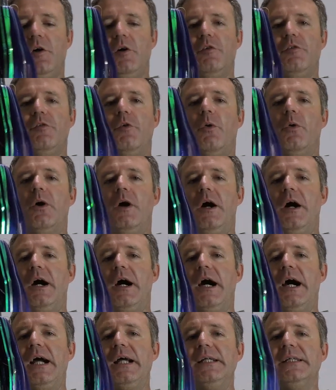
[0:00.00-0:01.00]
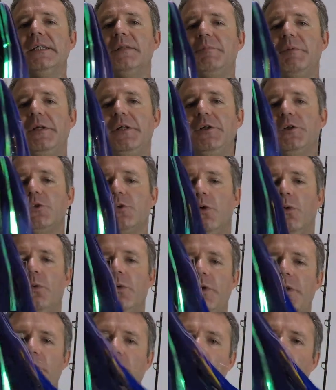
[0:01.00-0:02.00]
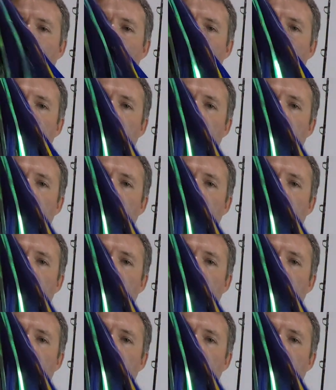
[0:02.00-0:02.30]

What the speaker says: for a high-speed trolling lure.